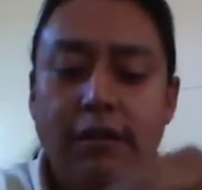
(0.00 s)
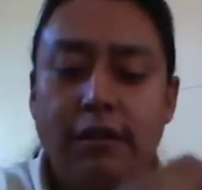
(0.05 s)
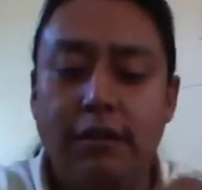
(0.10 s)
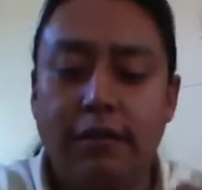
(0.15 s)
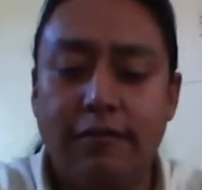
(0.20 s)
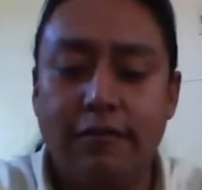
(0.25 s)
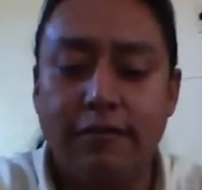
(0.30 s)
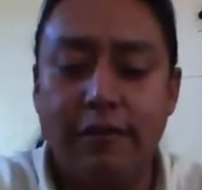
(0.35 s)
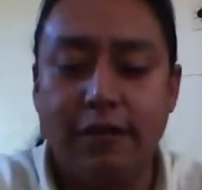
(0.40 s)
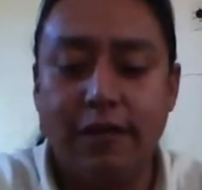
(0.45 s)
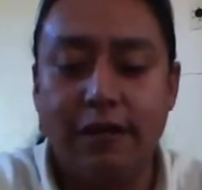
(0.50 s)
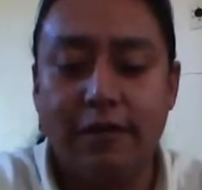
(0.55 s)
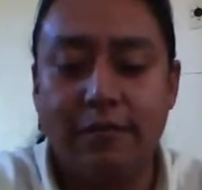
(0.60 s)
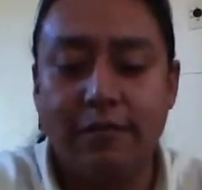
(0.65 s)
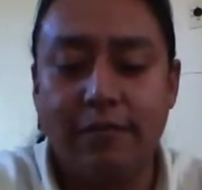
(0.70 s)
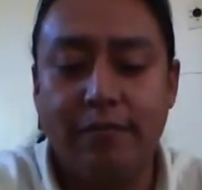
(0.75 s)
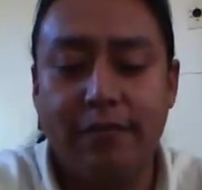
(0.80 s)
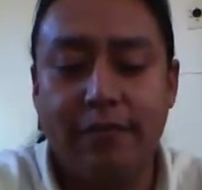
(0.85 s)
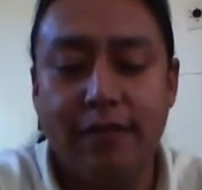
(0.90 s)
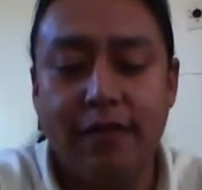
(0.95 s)
If
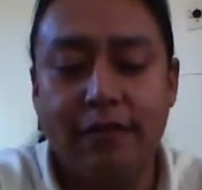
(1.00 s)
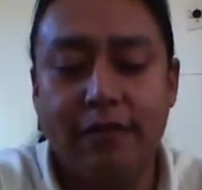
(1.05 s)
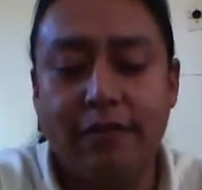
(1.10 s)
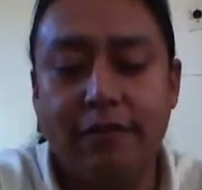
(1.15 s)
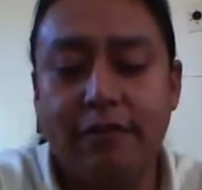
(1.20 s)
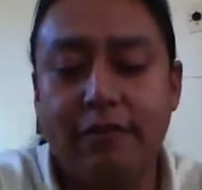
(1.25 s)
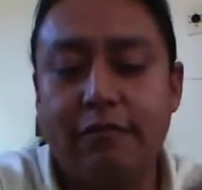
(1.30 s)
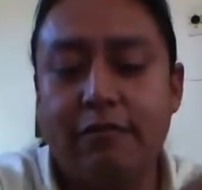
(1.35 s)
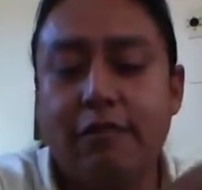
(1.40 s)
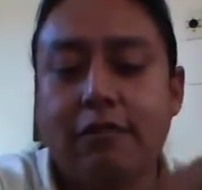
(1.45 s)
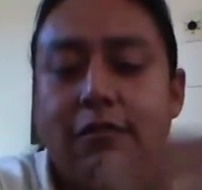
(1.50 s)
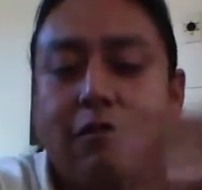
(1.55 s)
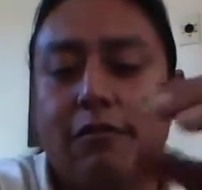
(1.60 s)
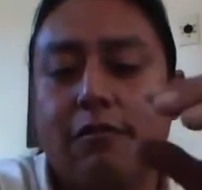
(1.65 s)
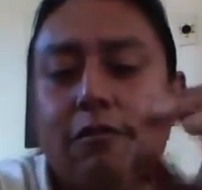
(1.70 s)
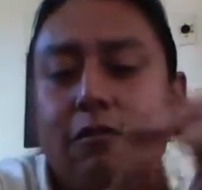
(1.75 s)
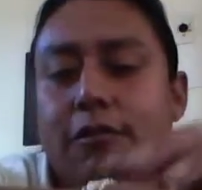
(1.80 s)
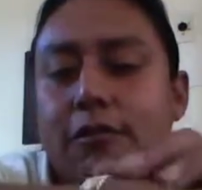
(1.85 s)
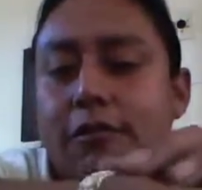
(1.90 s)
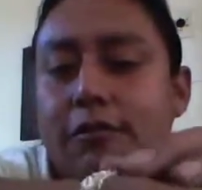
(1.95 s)

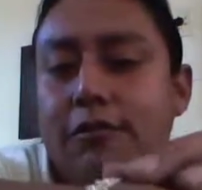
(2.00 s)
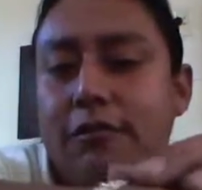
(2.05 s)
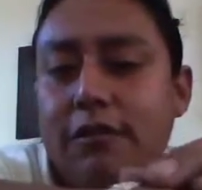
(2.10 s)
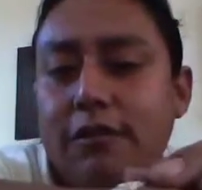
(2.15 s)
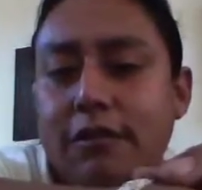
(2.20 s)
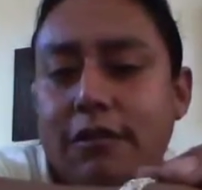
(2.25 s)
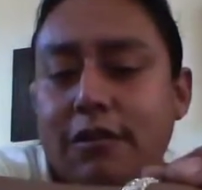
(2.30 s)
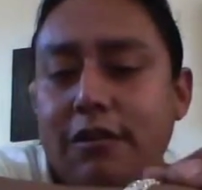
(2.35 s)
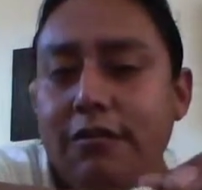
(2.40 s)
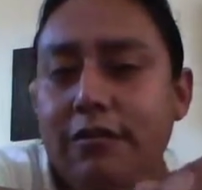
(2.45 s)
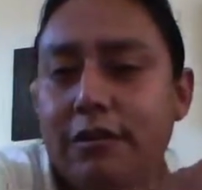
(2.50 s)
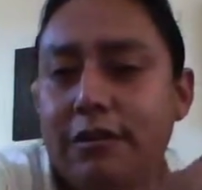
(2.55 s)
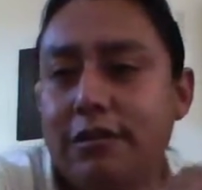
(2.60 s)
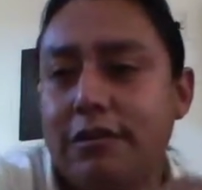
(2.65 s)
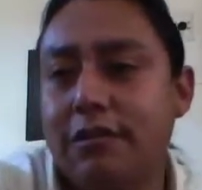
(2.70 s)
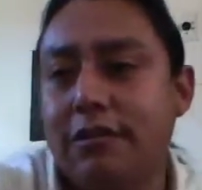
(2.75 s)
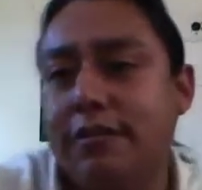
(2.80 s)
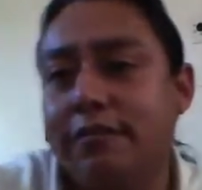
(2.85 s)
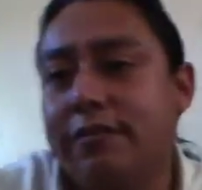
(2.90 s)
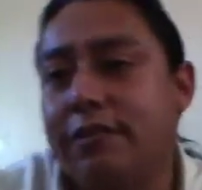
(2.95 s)
according to the
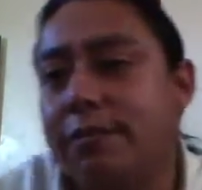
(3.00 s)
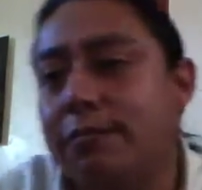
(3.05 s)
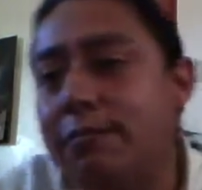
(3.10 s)
curvature of the